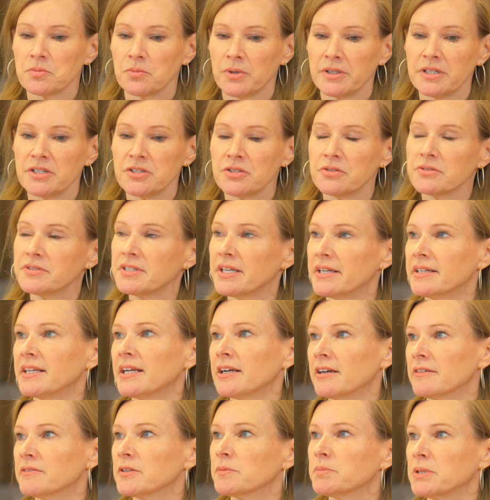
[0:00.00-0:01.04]
One is you take
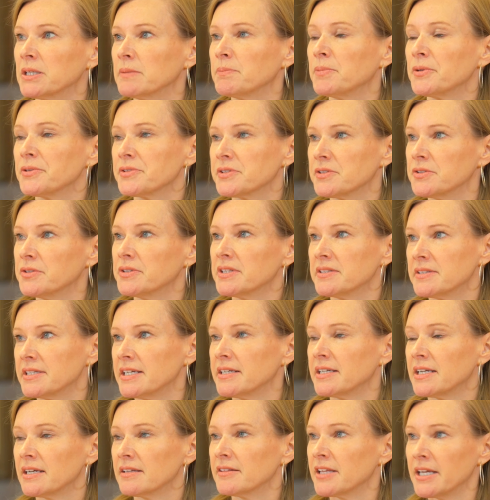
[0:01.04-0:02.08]
care of the people so
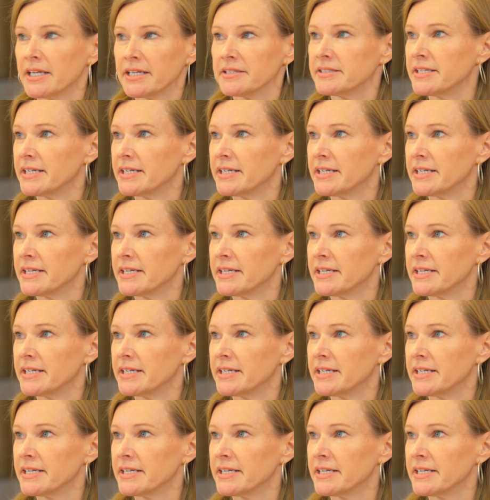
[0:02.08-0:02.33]
they can